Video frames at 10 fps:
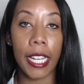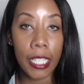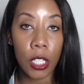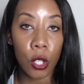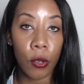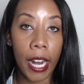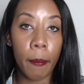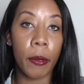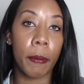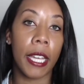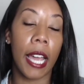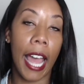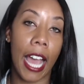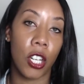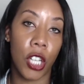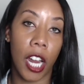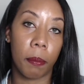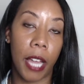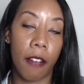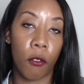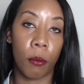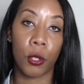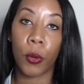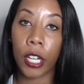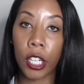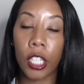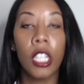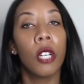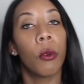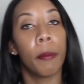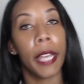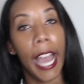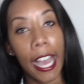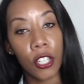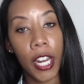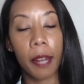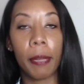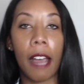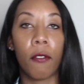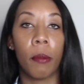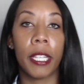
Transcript: Instagram would be a hashtag platform, Twitter would be a hashtag platform.